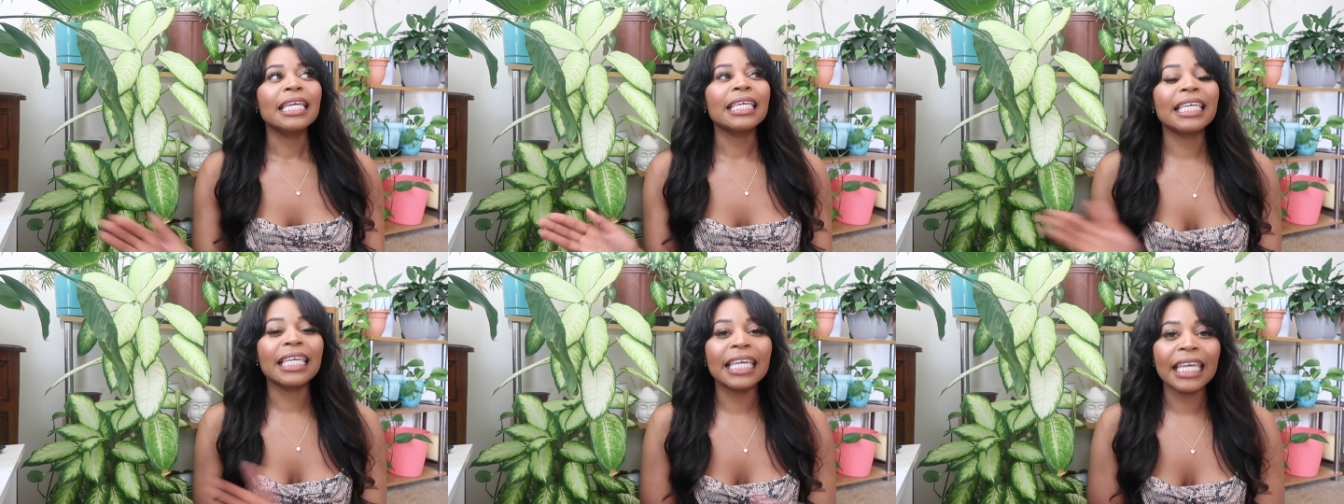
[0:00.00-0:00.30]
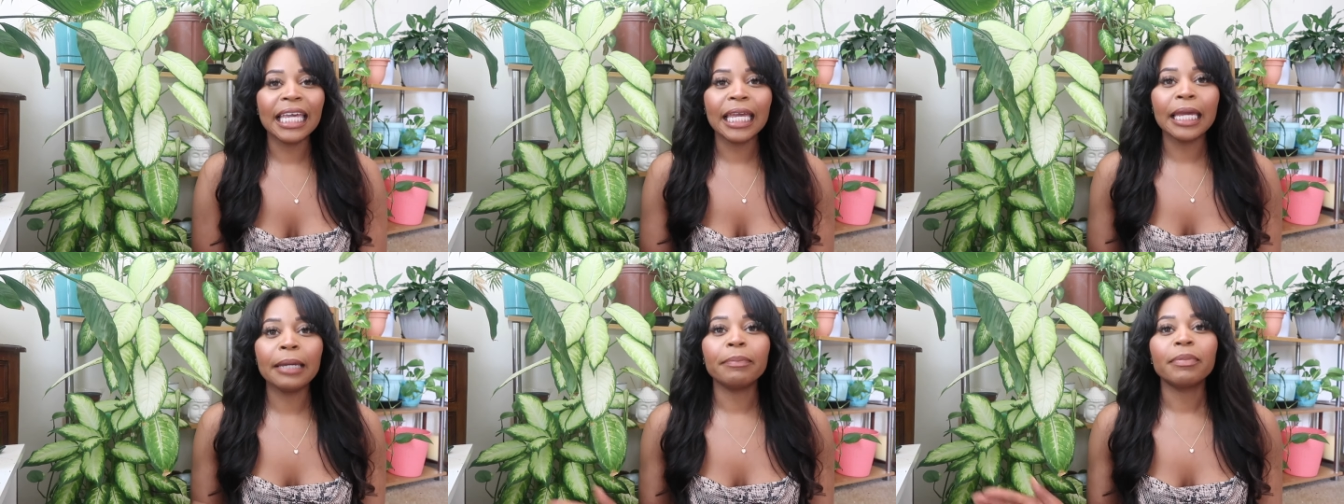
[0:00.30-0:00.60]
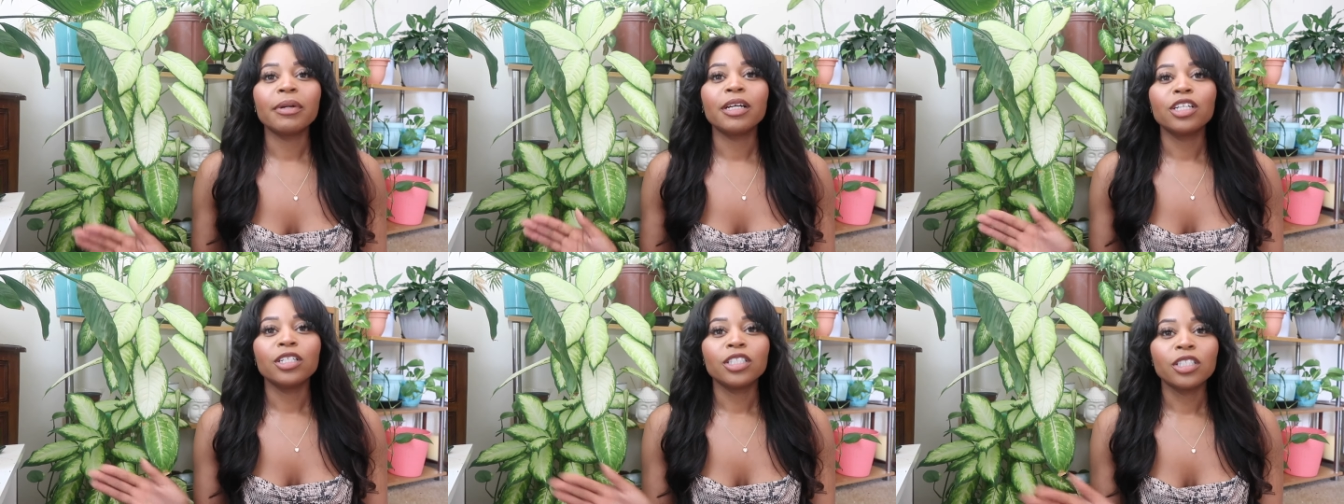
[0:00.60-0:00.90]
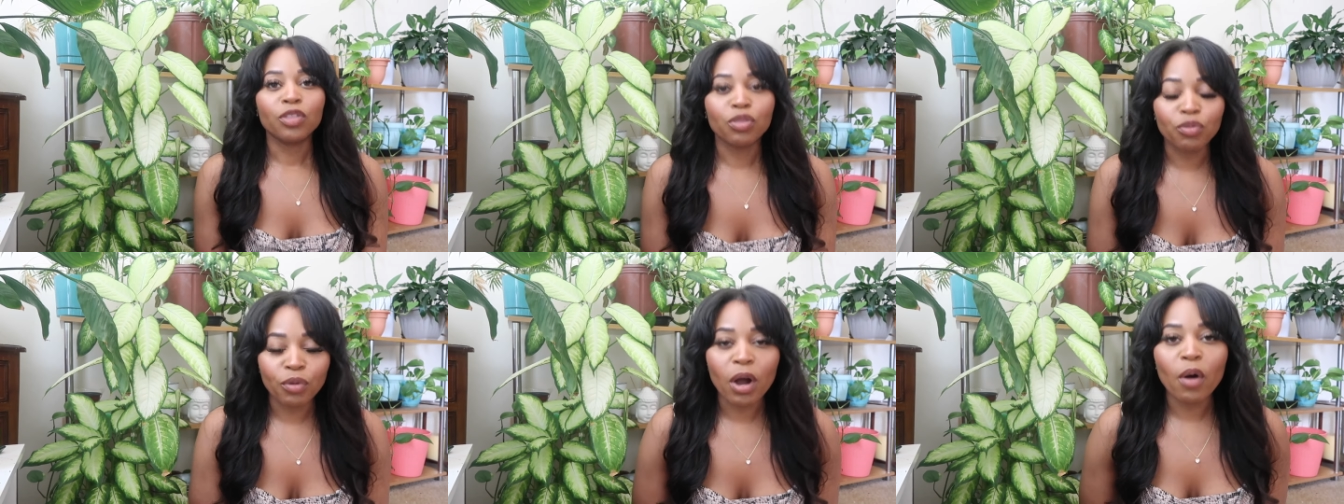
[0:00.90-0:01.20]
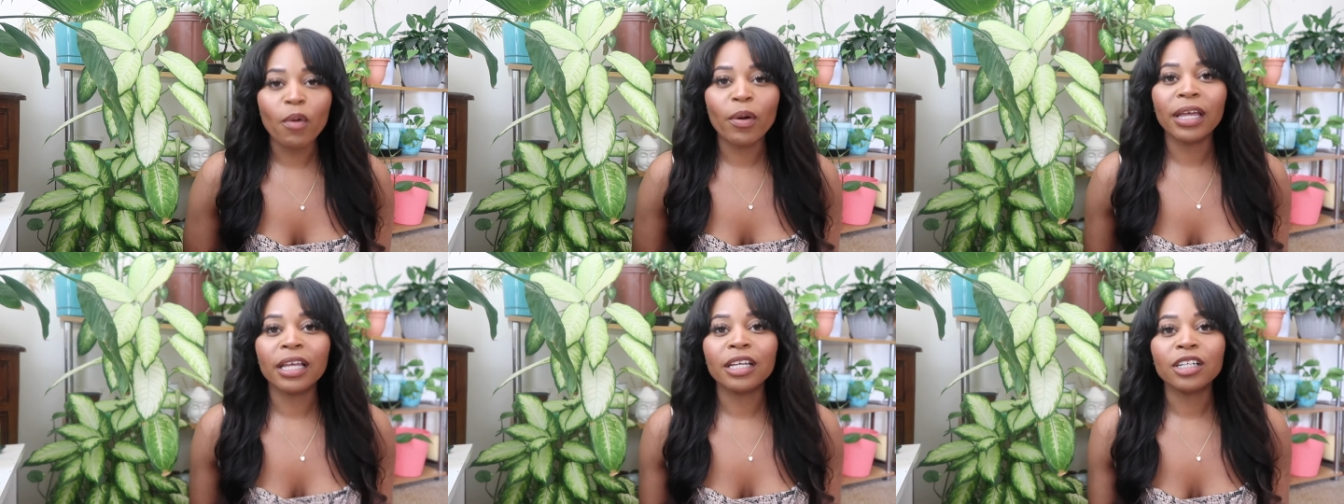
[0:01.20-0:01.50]
Keep
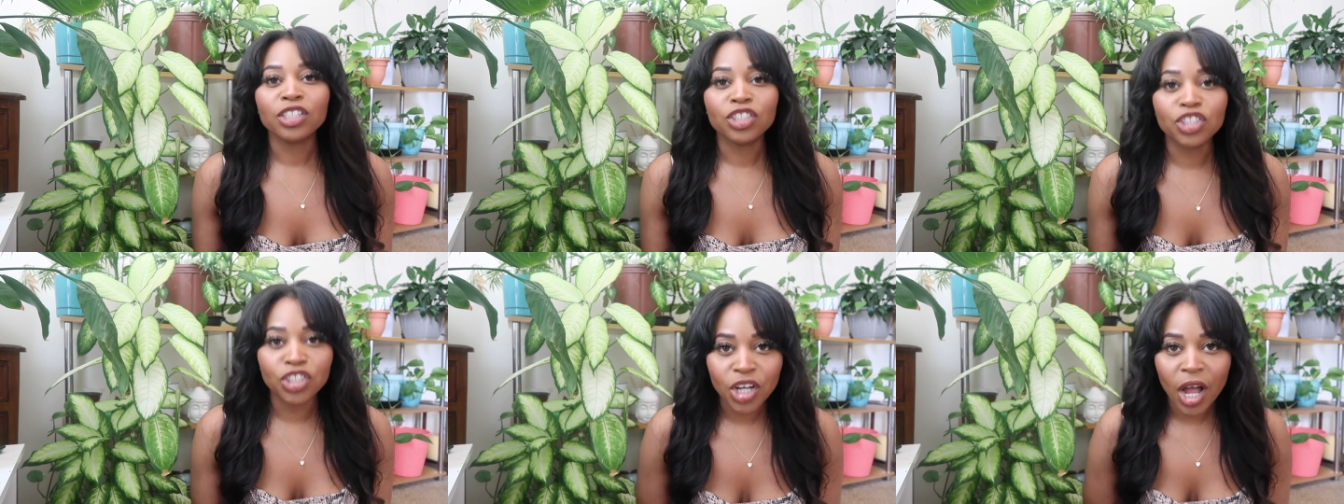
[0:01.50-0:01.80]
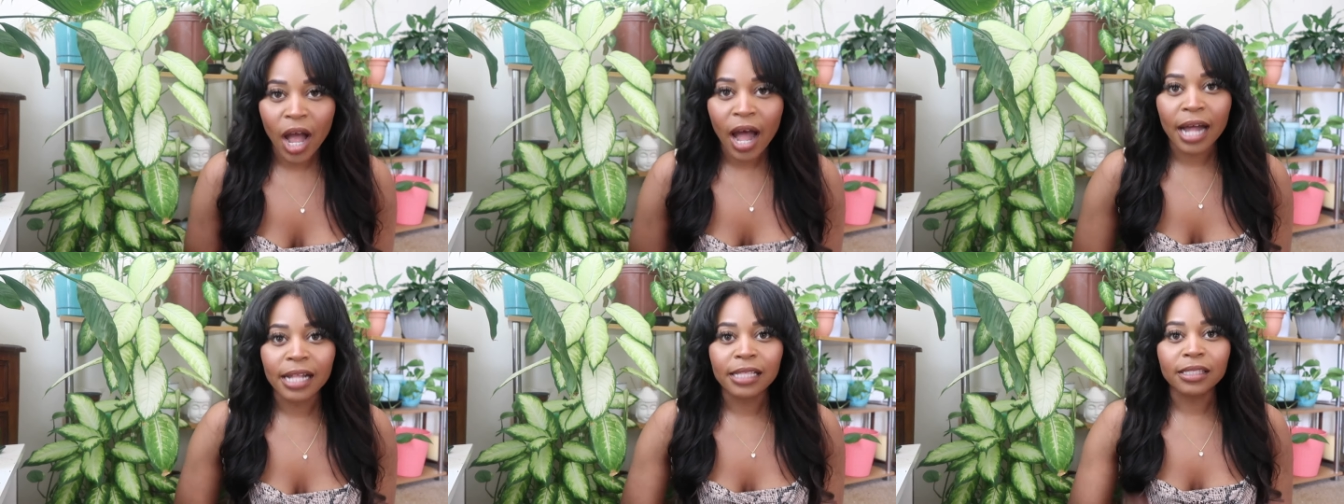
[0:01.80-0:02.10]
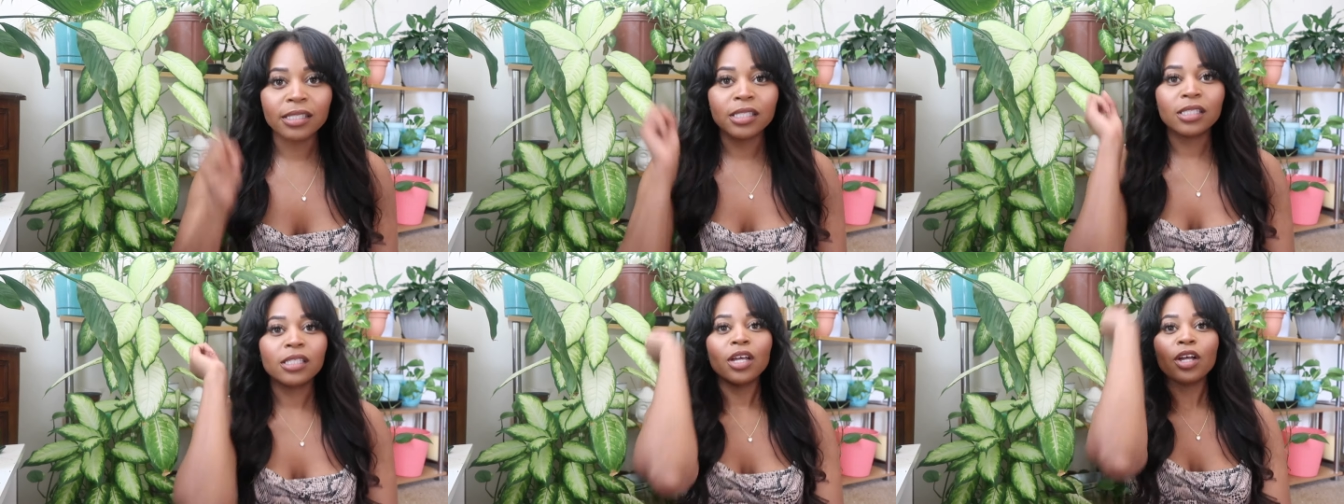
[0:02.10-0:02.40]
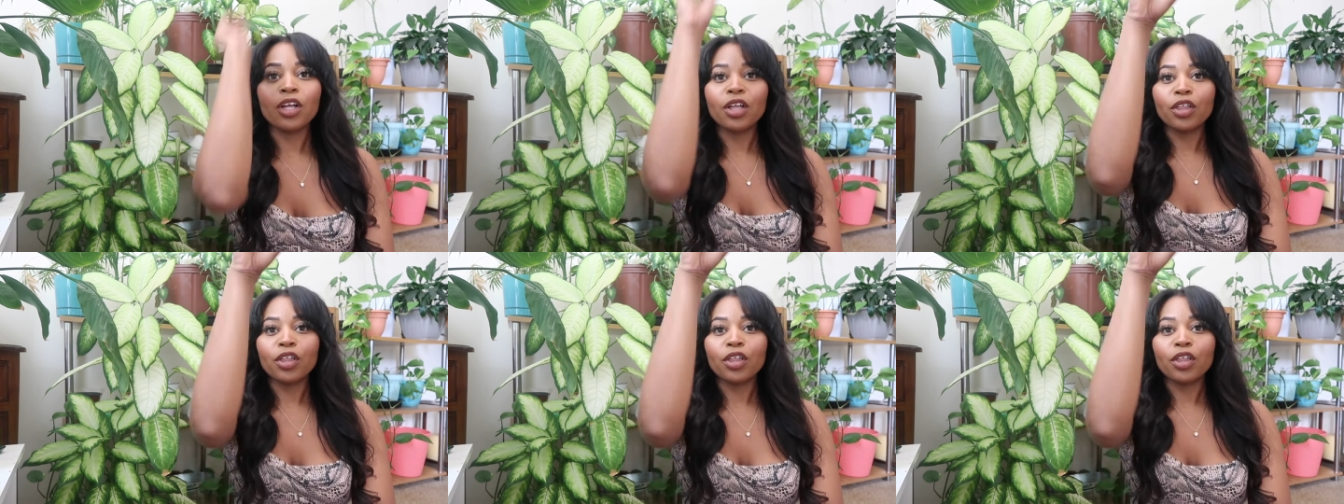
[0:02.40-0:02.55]
throwing shots.